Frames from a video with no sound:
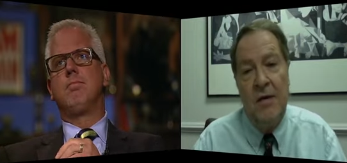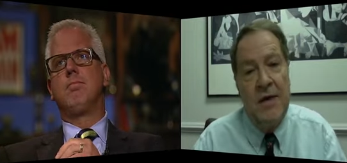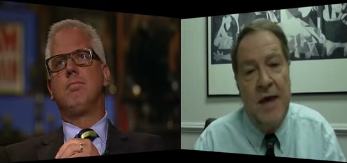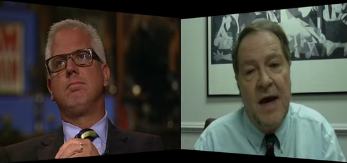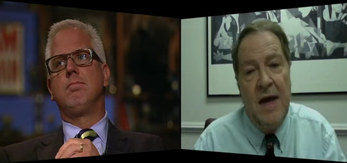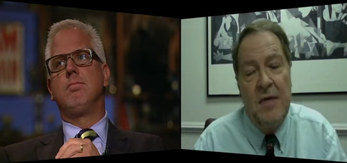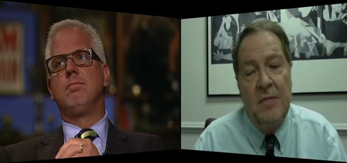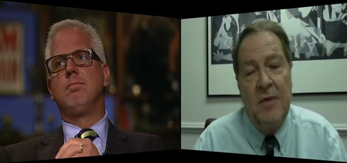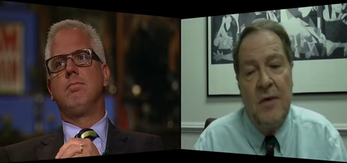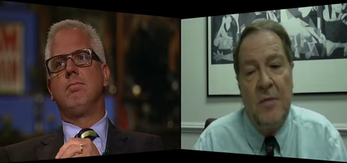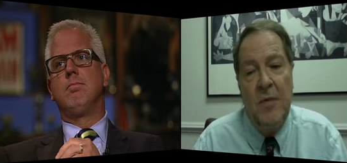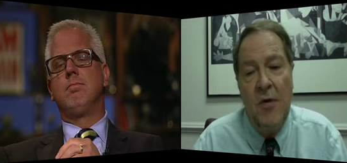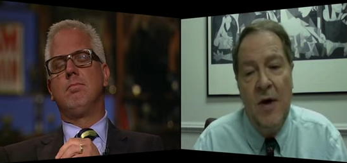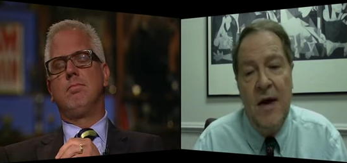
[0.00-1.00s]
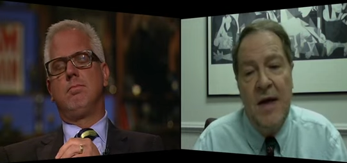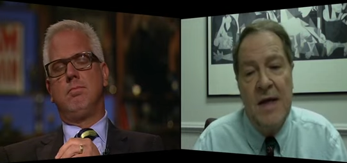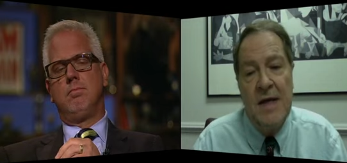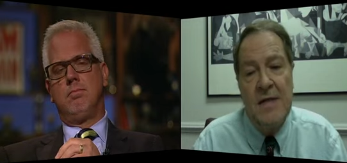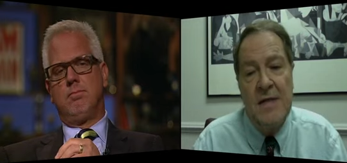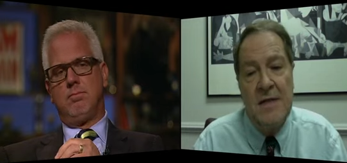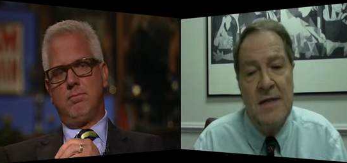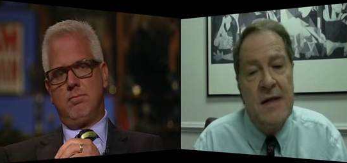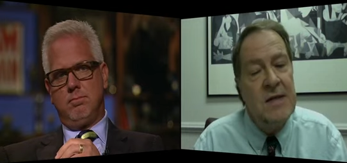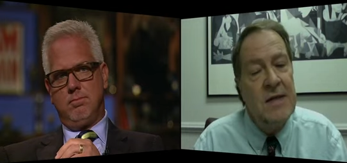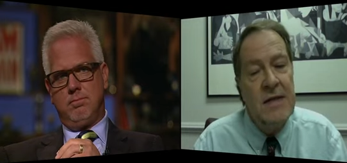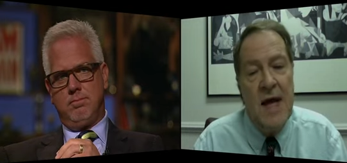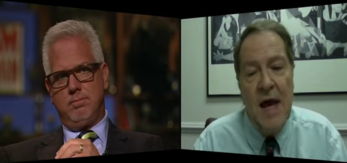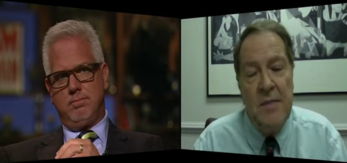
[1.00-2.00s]
Speaker 1: together. But the point is, is this
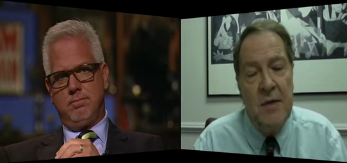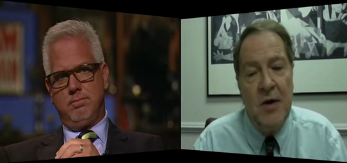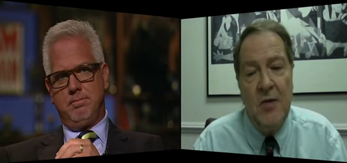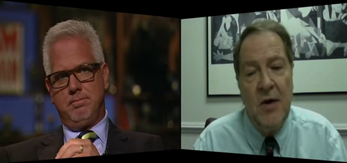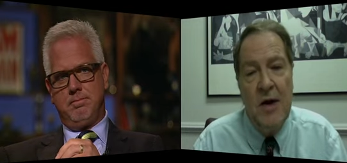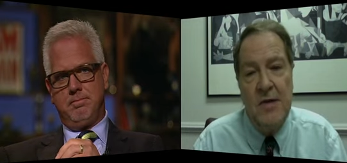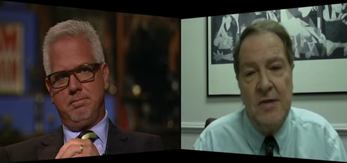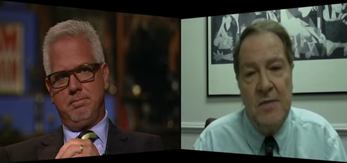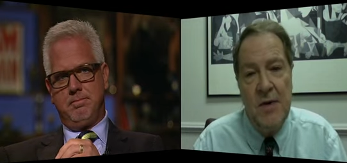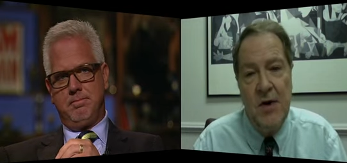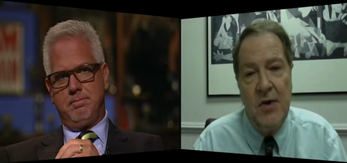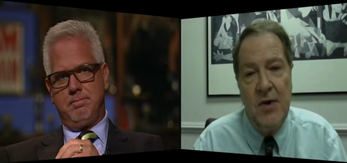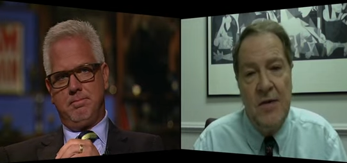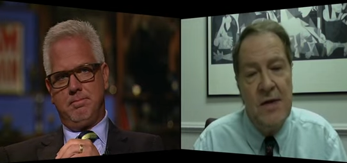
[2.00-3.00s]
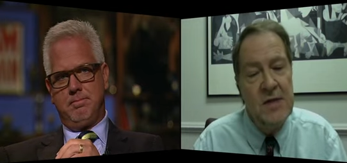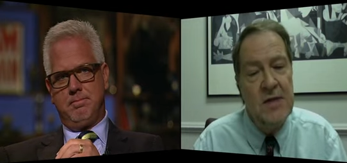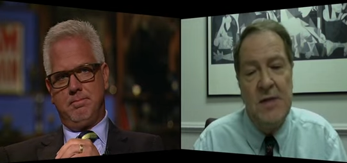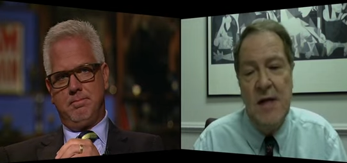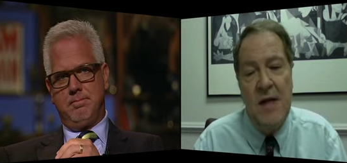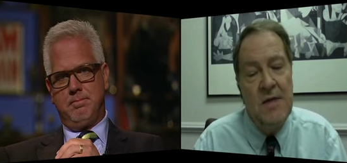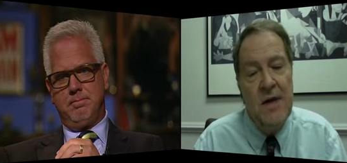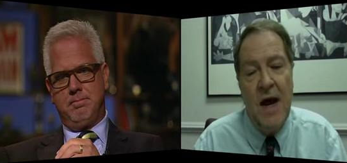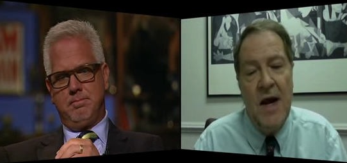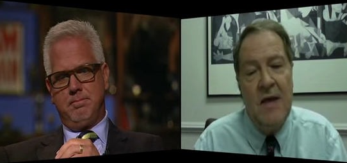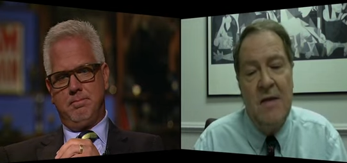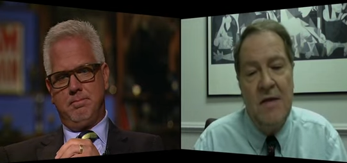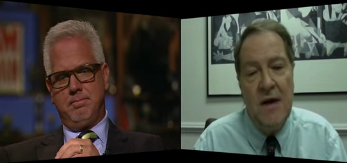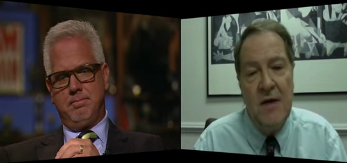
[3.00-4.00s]
is happening across America. This is not
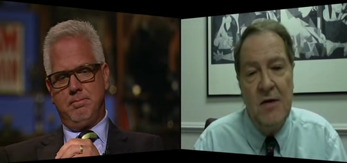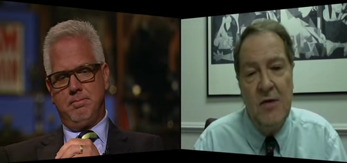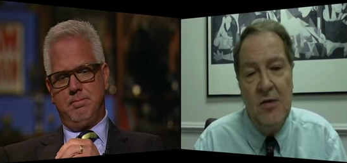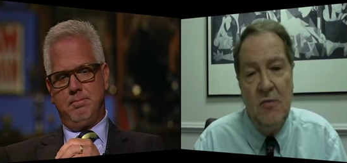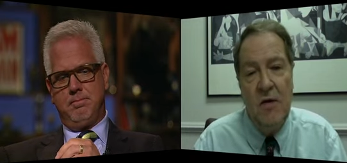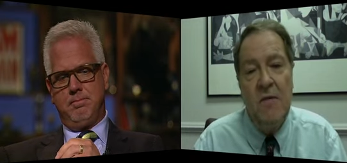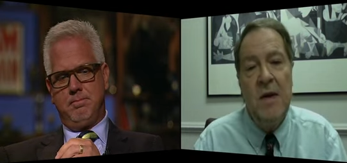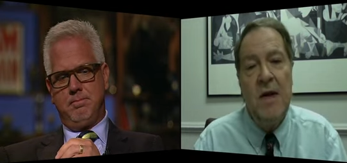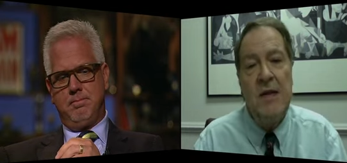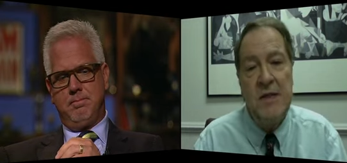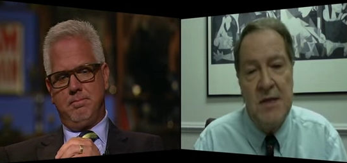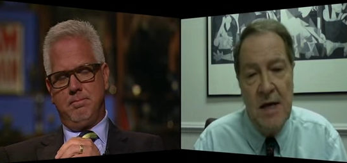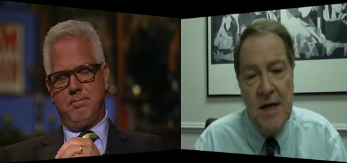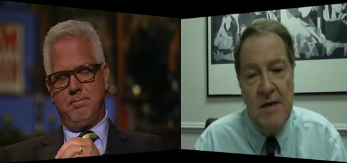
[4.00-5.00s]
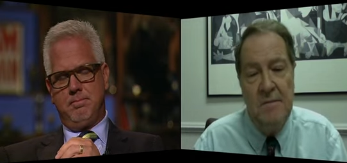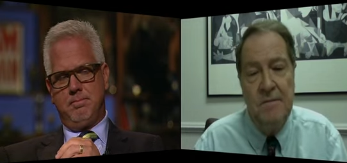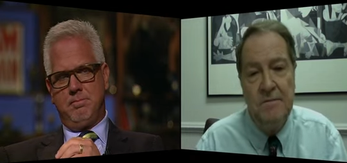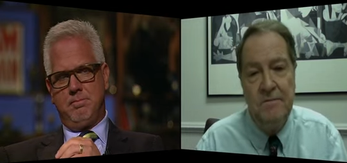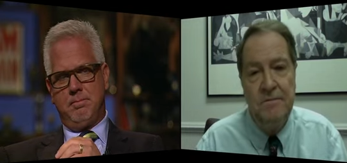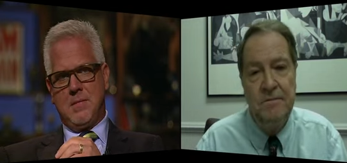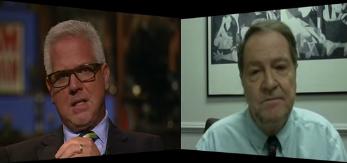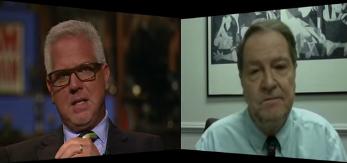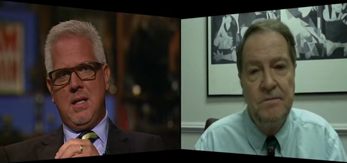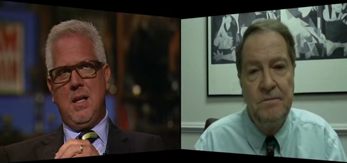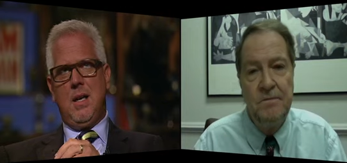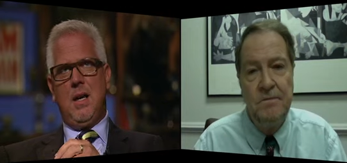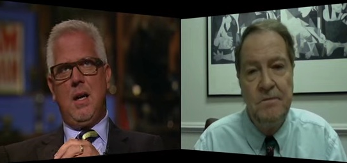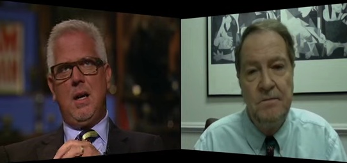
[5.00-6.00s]
anything new. We've been asleep.
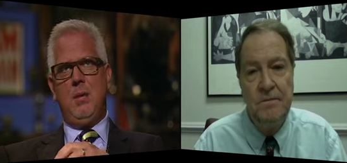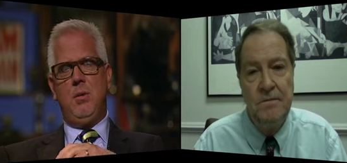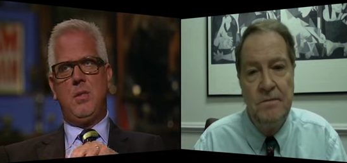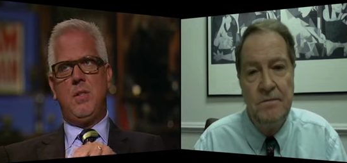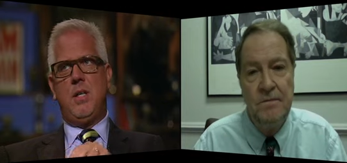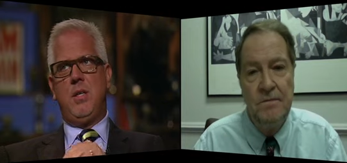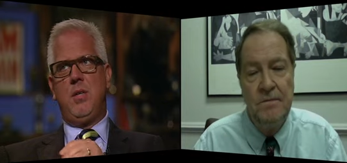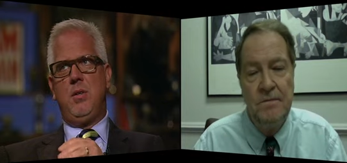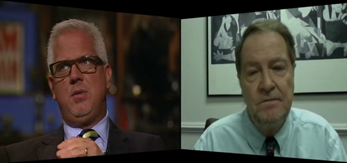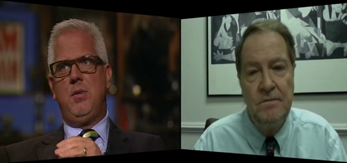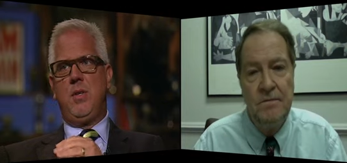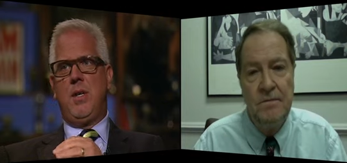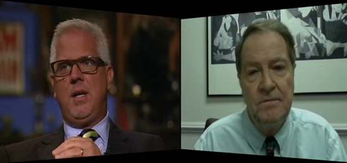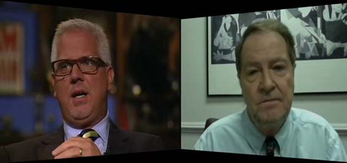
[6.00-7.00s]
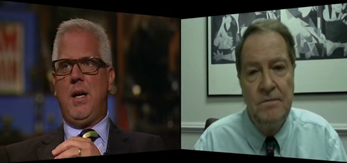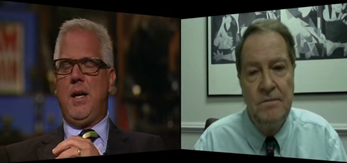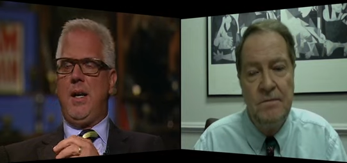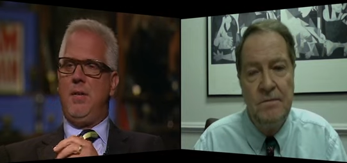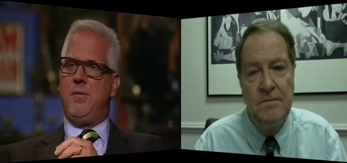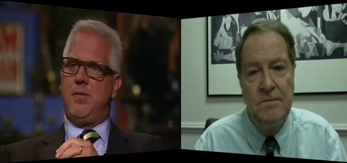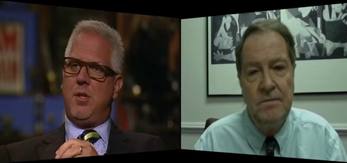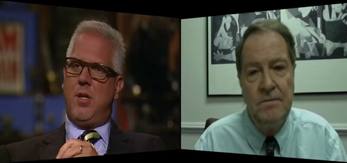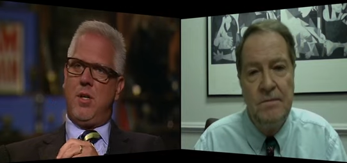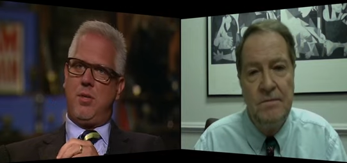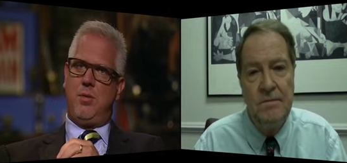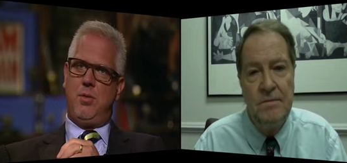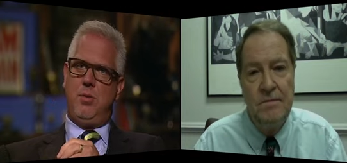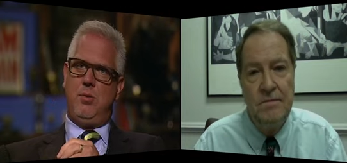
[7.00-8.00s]
Speaker 2: I will tell you that I have
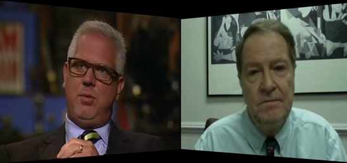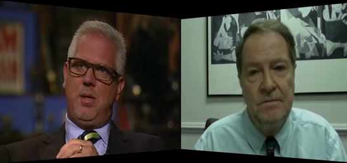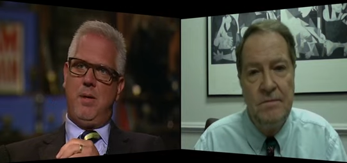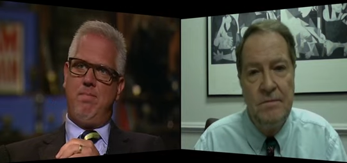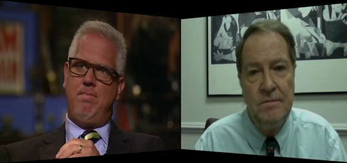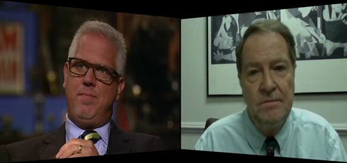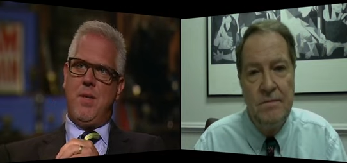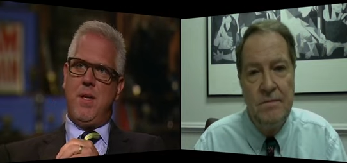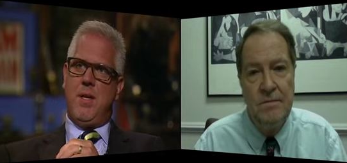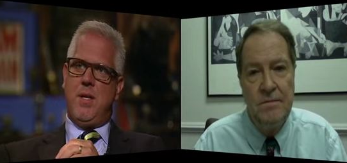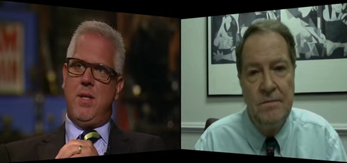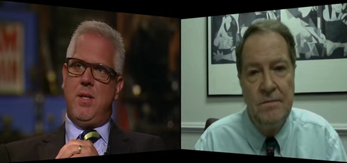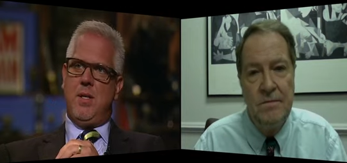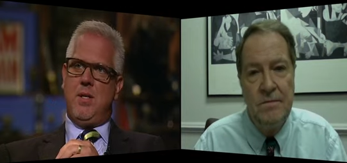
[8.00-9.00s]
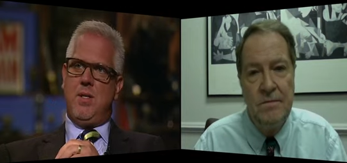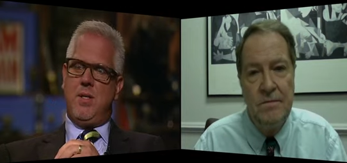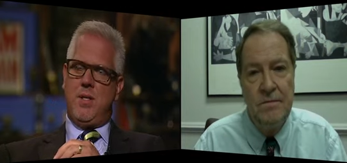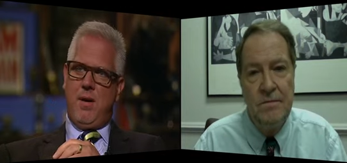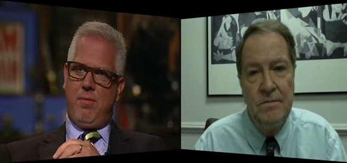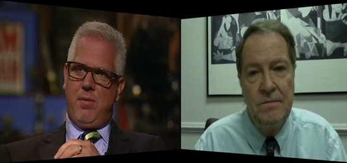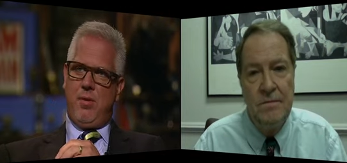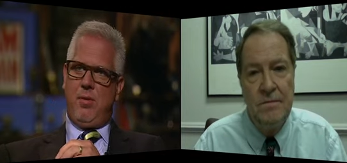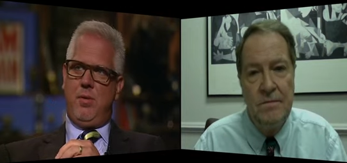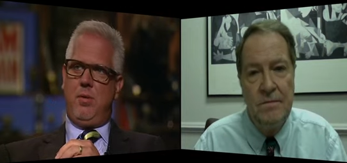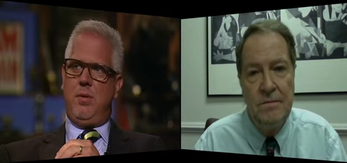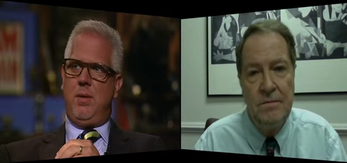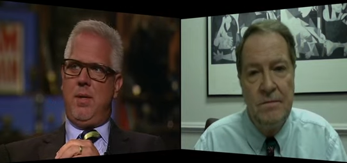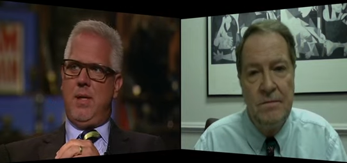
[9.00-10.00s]
talked to um,
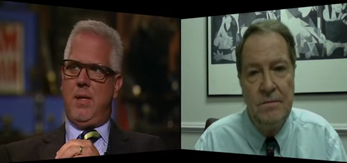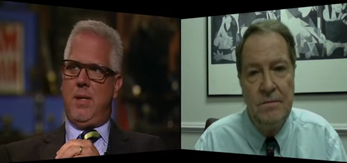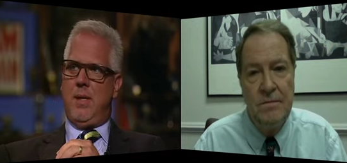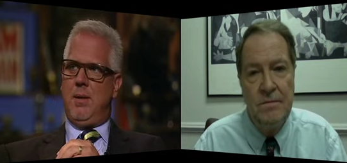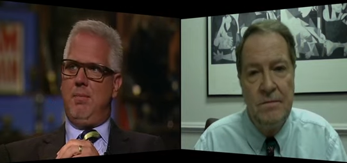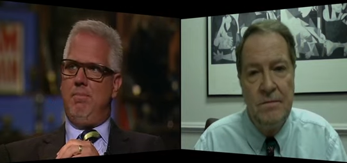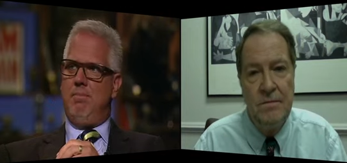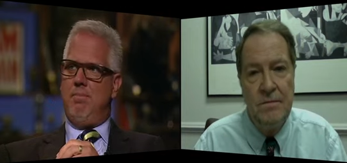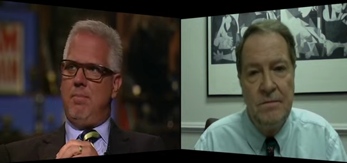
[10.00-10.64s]
several um,